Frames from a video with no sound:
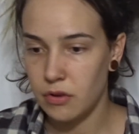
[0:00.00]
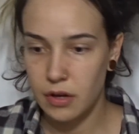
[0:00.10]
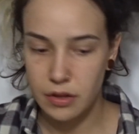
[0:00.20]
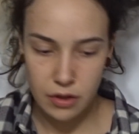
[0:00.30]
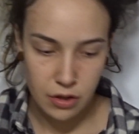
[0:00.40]

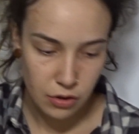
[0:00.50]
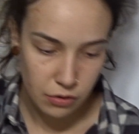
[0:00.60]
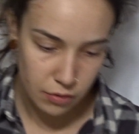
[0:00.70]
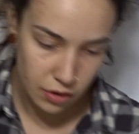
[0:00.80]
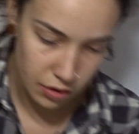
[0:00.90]
that you
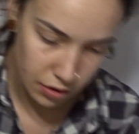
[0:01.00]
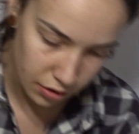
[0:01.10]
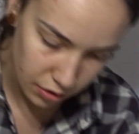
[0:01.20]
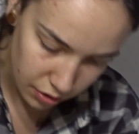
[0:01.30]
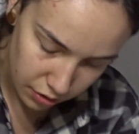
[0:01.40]
are
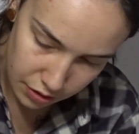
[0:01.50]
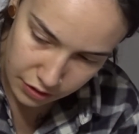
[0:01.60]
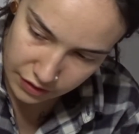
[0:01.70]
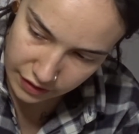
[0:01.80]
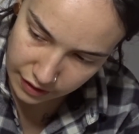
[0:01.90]
going to
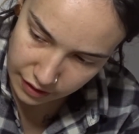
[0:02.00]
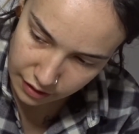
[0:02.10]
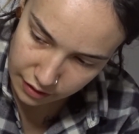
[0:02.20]
take.